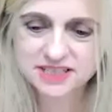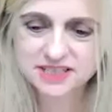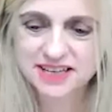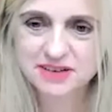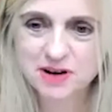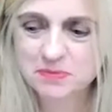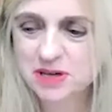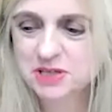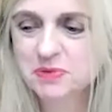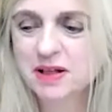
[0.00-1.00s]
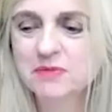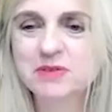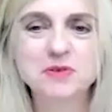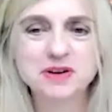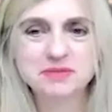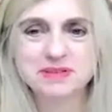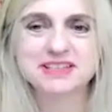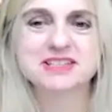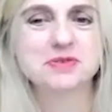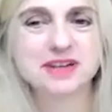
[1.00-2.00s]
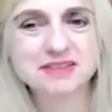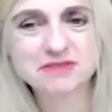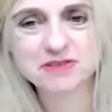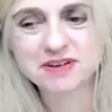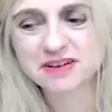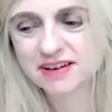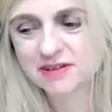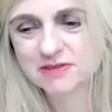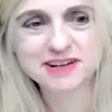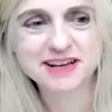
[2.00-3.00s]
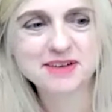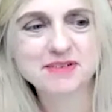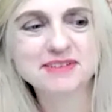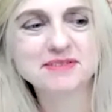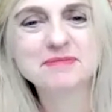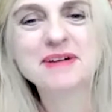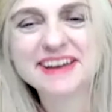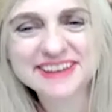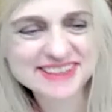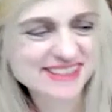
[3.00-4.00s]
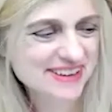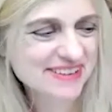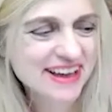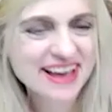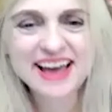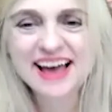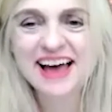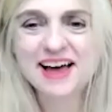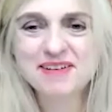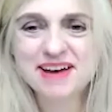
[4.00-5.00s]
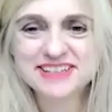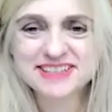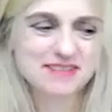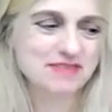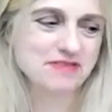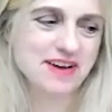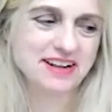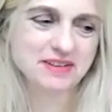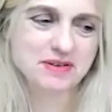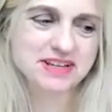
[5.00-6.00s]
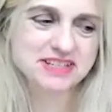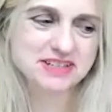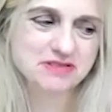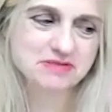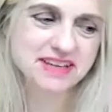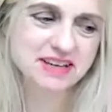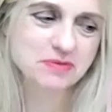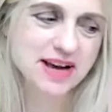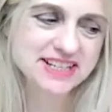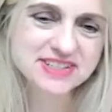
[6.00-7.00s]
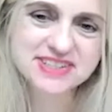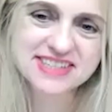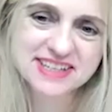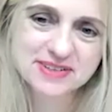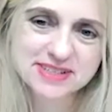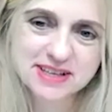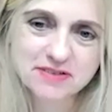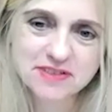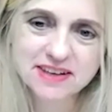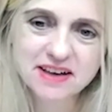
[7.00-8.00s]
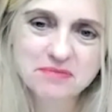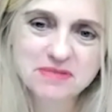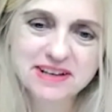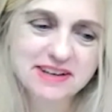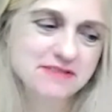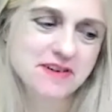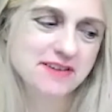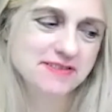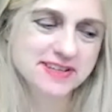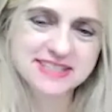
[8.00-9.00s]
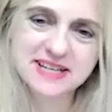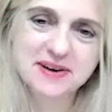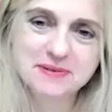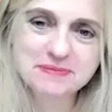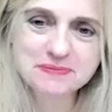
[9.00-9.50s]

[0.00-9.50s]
thank you very much. Well, we've already been talking for over an hour, Mike, so I just have a final question for me. Where do you see yourself in the company in 5 years' time?